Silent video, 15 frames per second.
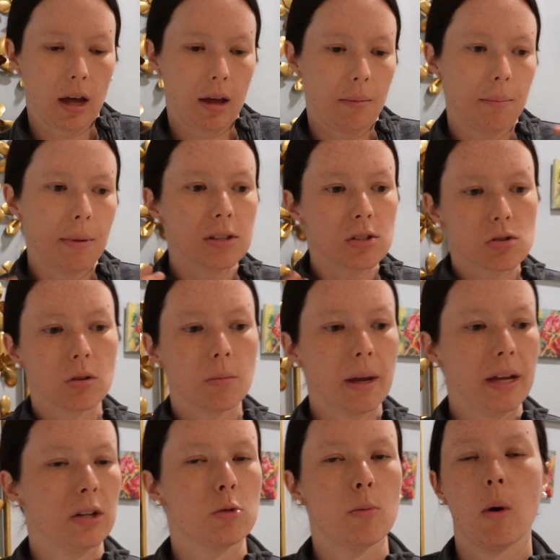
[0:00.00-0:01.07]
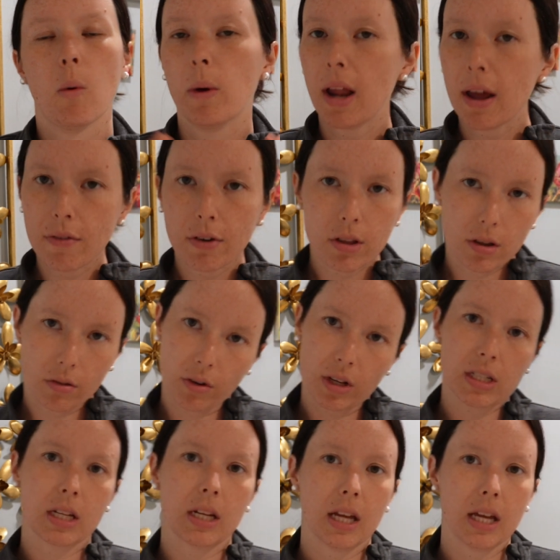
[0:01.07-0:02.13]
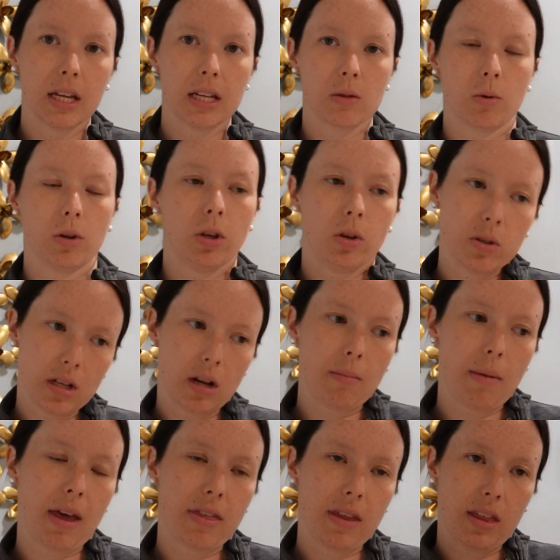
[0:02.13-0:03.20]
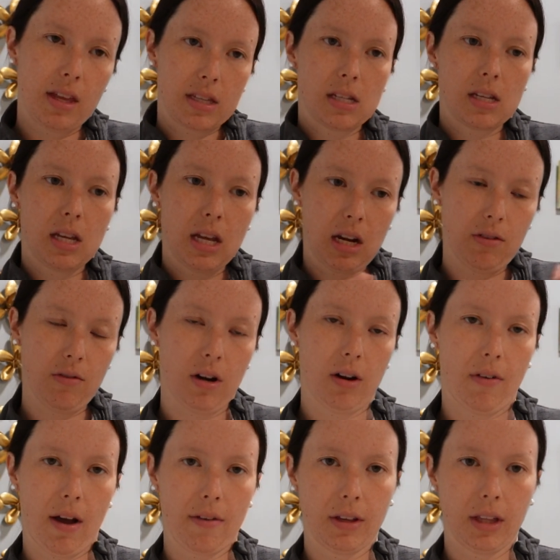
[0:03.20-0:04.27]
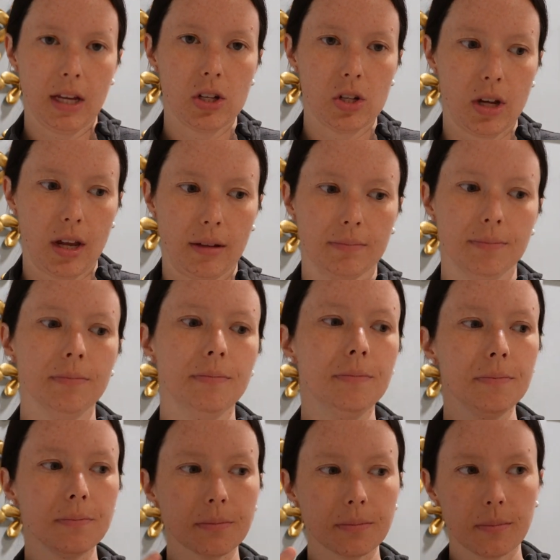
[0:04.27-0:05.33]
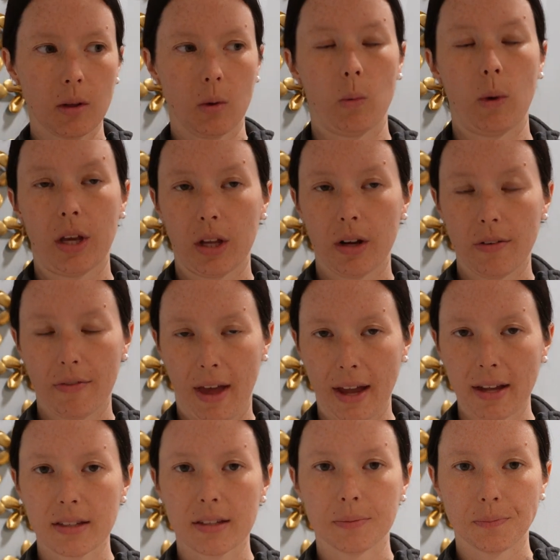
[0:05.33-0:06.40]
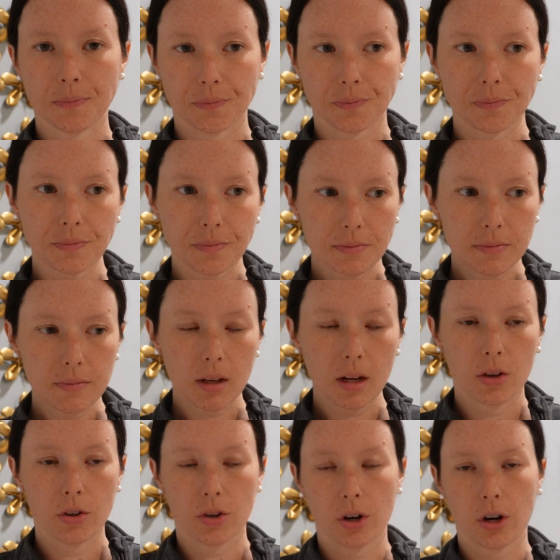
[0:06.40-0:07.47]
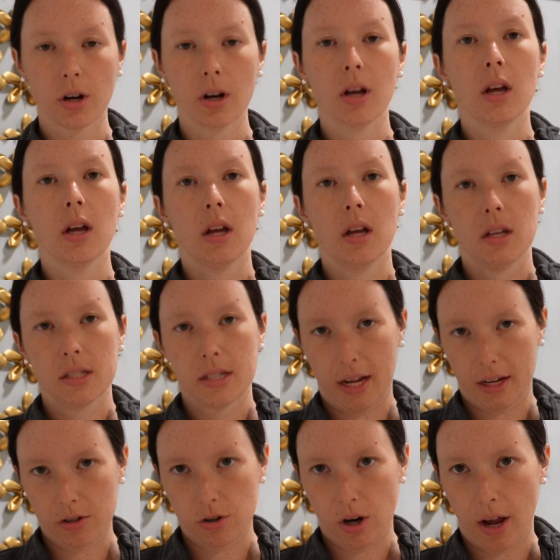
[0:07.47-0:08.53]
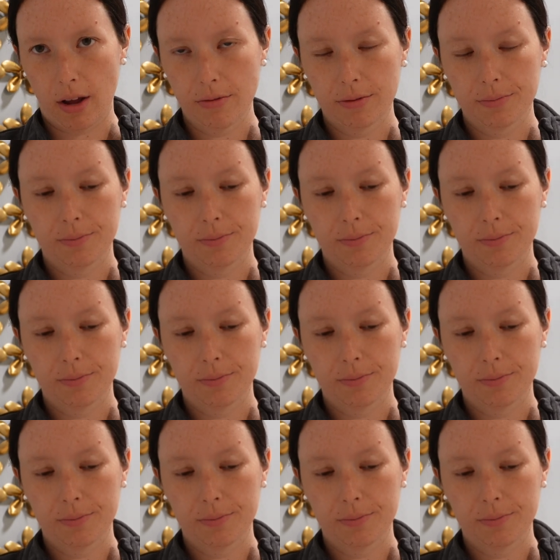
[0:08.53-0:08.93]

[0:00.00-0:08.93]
menstrual management, whatever the reason is, we're using a method that's getting rid of ovulation, we could affect your sex drive.